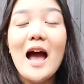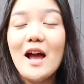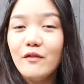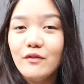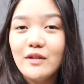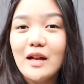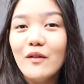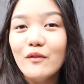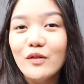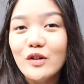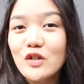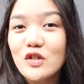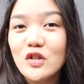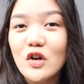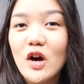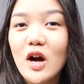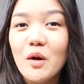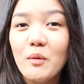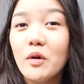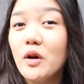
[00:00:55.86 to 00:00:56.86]
I've never
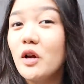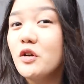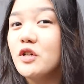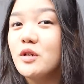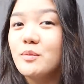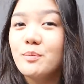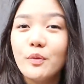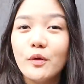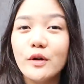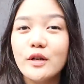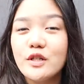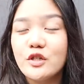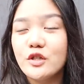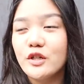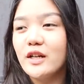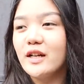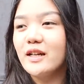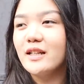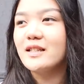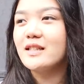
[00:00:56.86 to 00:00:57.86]
drawn 100
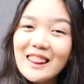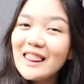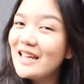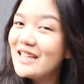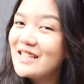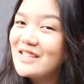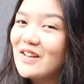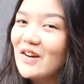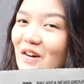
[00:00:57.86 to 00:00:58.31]
portraits. Let's